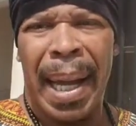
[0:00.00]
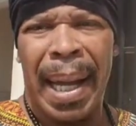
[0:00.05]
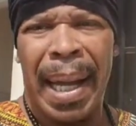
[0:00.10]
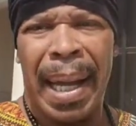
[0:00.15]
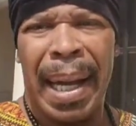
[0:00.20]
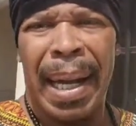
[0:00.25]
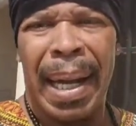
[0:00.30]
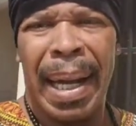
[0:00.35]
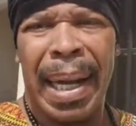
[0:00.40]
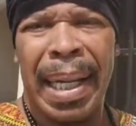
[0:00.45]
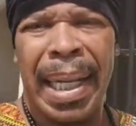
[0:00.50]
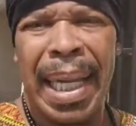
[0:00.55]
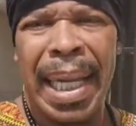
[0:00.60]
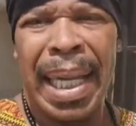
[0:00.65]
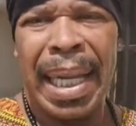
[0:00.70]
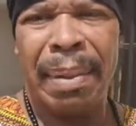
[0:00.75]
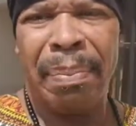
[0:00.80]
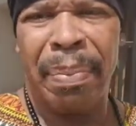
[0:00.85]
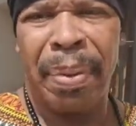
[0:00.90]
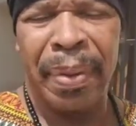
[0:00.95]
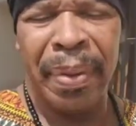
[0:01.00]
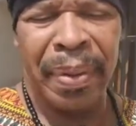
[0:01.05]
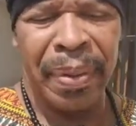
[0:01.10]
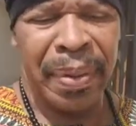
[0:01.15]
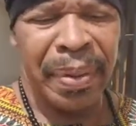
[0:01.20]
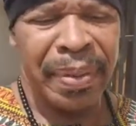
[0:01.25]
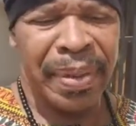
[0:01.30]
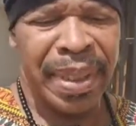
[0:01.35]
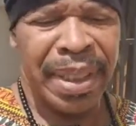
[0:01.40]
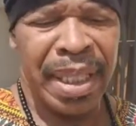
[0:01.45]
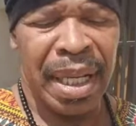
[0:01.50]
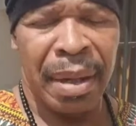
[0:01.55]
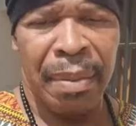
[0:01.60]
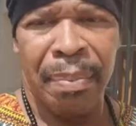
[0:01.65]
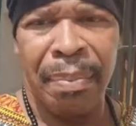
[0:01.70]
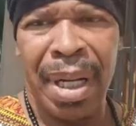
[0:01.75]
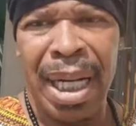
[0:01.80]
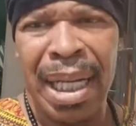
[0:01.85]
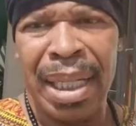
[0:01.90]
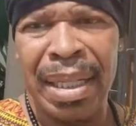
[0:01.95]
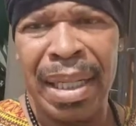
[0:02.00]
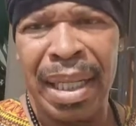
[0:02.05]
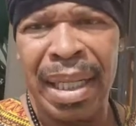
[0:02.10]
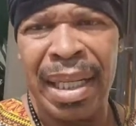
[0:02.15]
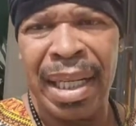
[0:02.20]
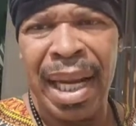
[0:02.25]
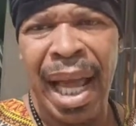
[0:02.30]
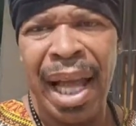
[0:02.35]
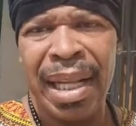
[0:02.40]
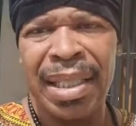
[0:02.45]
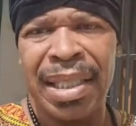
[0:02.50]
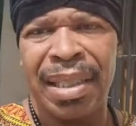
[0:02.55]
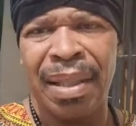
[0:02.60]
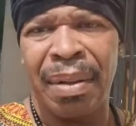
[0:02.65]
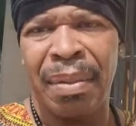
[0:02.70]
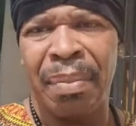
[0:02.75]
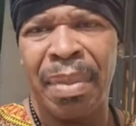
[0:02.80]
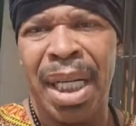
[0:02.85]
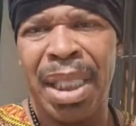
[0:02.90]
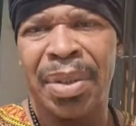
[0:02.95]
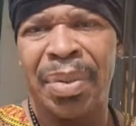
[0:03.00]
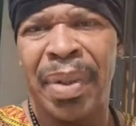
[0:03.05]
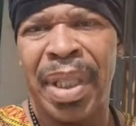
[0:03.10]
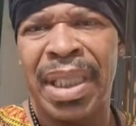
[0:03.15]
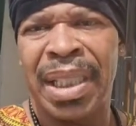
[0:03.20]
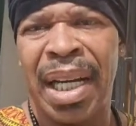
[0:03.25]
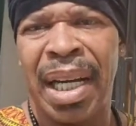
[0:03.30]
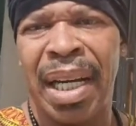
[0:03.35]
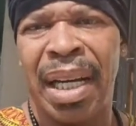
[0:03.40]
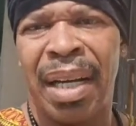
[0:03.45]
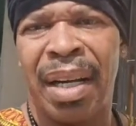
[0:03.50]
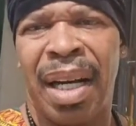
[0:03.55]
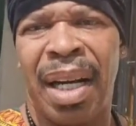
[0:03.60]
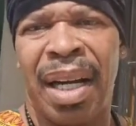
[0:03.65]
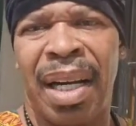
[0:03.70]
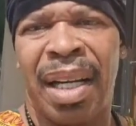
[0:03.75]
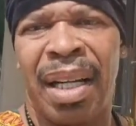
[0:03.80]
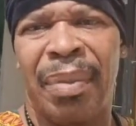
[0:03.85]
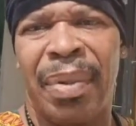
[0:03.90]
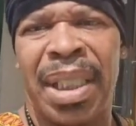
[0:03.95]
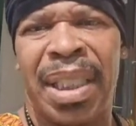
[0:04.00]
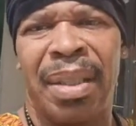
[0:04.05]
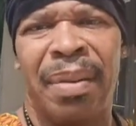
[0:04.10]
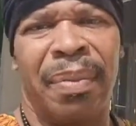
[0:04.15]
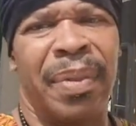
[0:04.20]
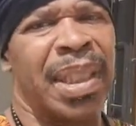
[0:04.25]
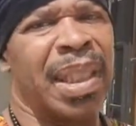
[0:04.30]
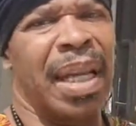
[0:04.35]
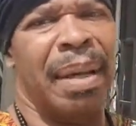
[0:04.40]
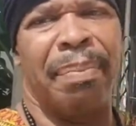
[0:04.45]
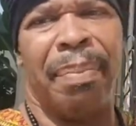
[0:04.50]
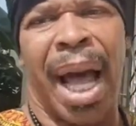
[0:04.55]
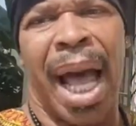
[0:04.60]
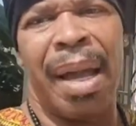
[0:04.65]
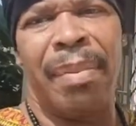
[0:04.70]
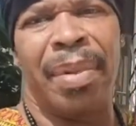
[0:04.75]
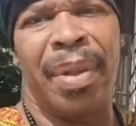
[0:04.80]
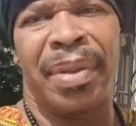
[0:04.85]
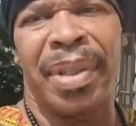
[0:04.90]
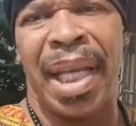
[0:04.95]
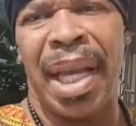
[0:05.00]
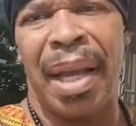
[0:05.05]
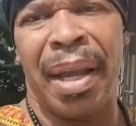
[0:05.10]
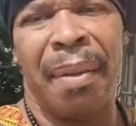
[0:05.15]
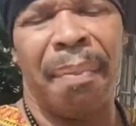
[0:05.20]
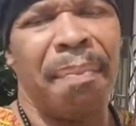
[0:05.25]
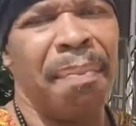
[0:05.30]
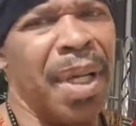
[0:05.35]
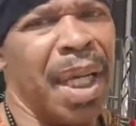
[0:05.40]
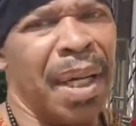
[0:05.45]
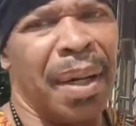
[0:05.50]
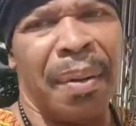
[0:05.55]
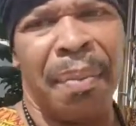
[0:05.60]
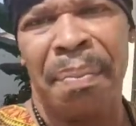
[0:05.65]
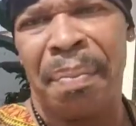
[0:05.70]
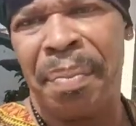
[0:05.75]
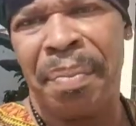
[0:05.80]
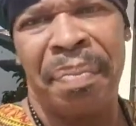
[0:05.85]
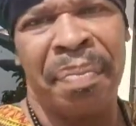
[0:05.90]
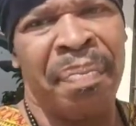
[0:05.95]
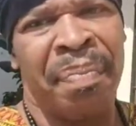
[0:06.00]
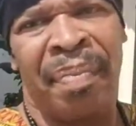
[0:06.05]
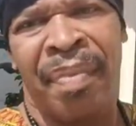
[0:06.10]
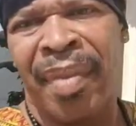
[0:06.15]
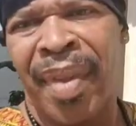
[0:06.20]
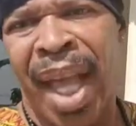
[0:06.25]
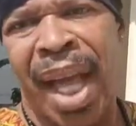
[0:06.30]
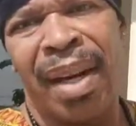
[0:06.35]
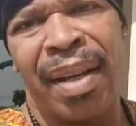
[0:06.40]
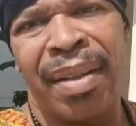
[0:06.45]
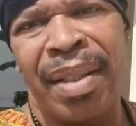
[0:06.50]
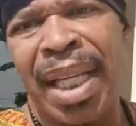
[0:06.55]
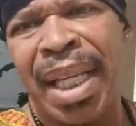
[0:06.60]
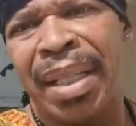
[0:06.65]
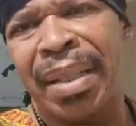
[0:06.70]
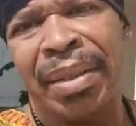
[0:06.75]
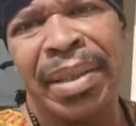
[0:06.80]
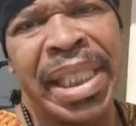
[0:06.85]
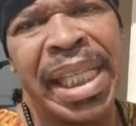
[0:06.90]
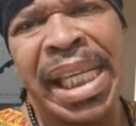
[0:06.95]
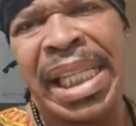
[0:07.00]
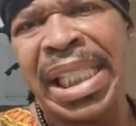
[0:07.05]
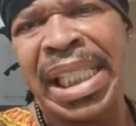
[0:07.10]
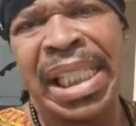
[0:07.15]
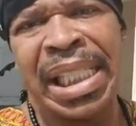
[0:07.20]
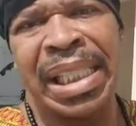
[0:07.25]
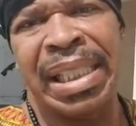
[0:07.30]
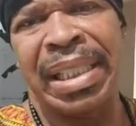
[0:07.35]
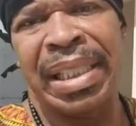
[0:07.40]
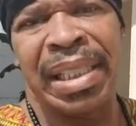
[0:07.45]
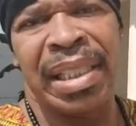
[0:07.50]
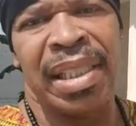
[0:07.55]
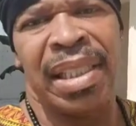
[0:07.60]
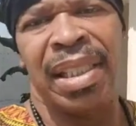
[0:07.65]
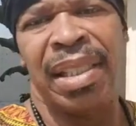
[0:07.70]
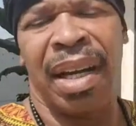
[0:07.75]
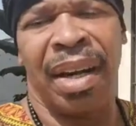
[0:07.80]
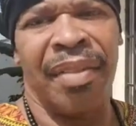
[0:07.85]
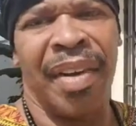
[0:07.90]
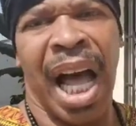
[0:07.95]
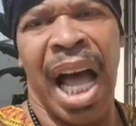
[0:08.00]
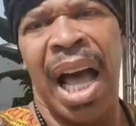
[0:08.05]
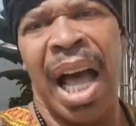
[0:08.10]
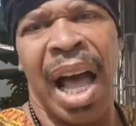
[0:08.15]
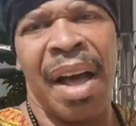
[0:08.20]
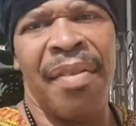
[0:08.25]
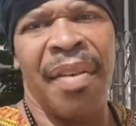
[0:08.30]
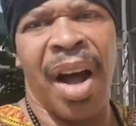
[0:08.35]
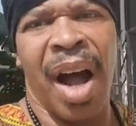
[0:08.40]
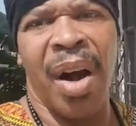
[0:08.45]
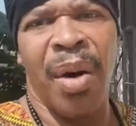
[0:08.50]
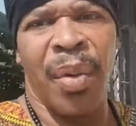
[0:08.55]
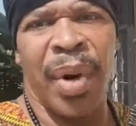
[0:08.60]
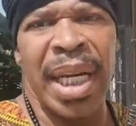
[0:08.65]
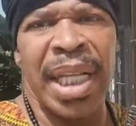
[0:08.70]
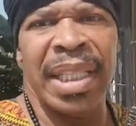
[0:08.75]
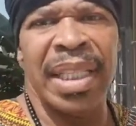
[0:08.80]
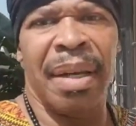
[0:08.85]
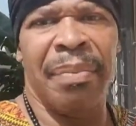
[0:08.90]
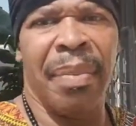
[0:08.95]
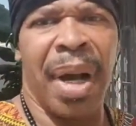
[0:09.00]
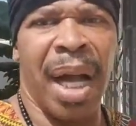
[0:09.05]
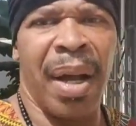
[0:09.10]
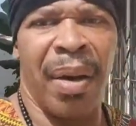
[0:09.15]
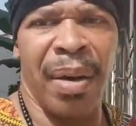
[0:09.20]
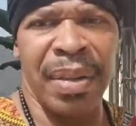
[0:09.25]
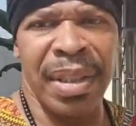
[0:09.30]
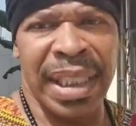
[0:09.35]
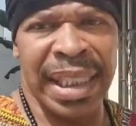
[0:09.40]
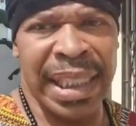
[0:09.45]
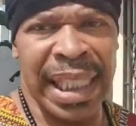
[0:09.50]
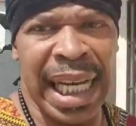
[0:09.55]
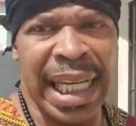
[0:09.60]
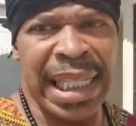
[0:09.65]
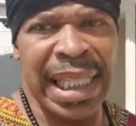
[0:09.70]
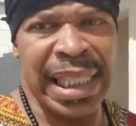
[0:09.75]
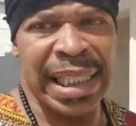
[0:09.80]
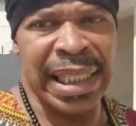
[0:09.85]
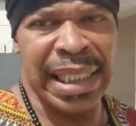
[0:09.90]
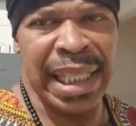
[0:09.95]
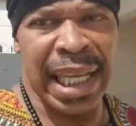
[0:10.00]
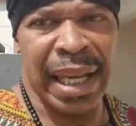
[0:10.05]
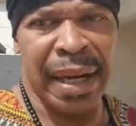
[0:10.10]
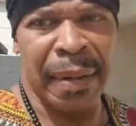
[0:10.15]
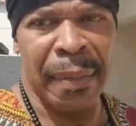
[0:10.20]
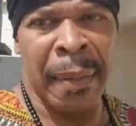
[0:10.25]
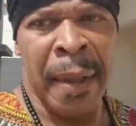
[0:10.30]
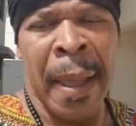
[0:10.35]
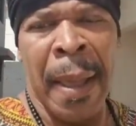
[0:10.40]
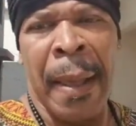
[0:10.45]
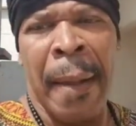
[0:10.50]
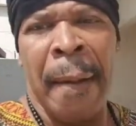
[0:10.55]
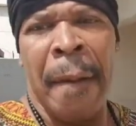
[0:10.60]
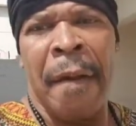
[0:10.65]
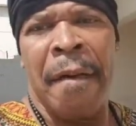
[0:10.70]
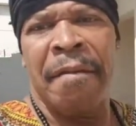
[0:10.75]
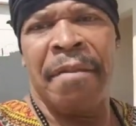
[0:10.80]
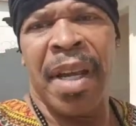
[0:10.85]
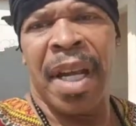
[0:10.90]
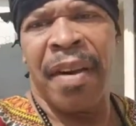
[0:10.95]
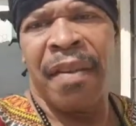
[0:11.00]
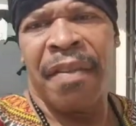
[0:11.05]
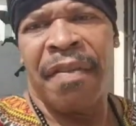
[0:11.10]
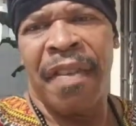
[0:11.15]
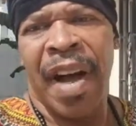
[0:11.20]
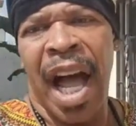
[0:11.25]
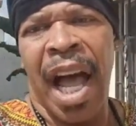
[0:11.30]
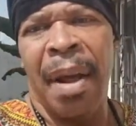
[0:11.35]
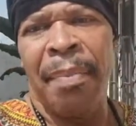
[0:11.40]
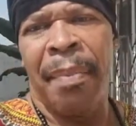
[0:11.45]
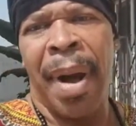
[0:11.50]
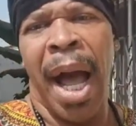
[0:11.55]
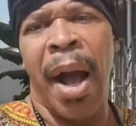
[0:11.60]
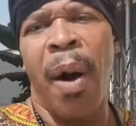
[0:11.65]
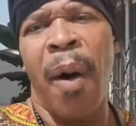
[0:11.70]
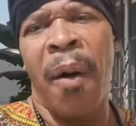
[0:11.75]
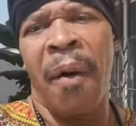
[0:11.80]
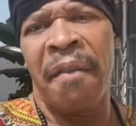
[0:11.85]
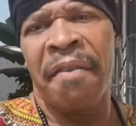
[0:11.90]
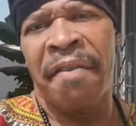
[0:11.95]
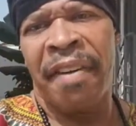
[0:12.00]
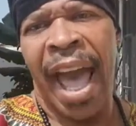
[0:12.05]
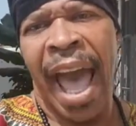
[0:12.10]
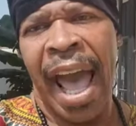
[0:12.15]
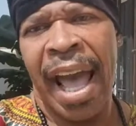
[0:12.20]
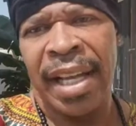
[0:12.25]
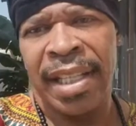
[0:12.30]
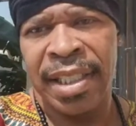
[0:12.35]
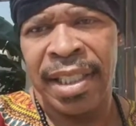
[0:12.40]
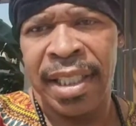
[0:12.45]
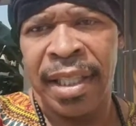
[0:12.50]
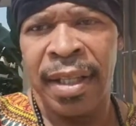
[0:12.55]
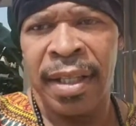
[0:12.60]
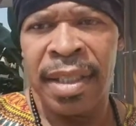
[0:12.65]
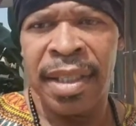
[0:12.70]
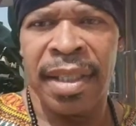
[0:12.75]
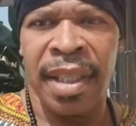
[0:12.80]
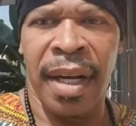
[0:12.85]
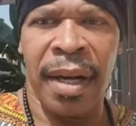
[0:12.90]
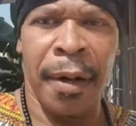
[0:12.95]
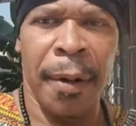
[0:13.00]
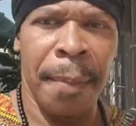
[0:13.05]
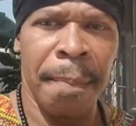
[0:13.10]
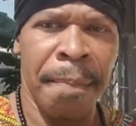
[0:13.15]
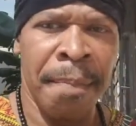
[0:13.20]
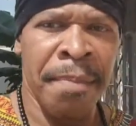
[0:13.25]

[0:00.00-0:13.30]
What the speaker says: Hebrews, but not so much with the Bible thing. I don't need no teachings. I've already did my own studies and verified my own facts. So,